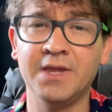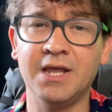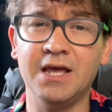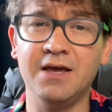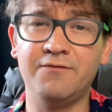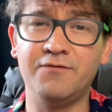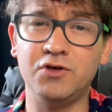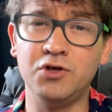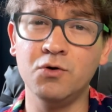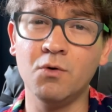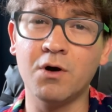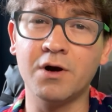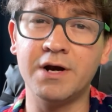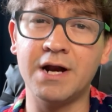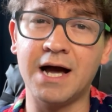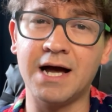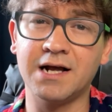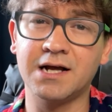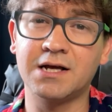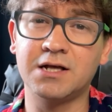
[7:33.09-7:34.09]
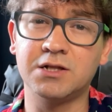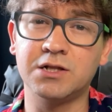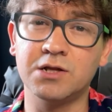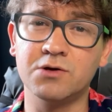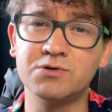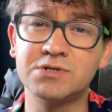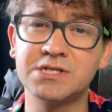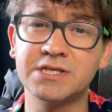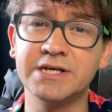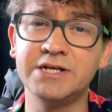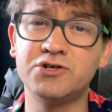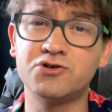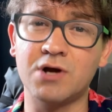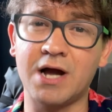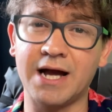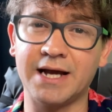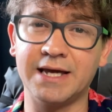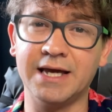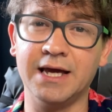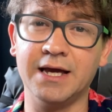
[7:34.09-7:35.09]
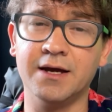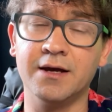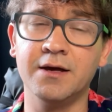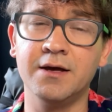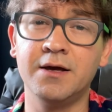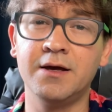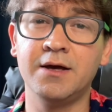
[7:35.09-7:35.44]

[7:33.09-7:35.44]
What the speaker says: If you are not closely tracking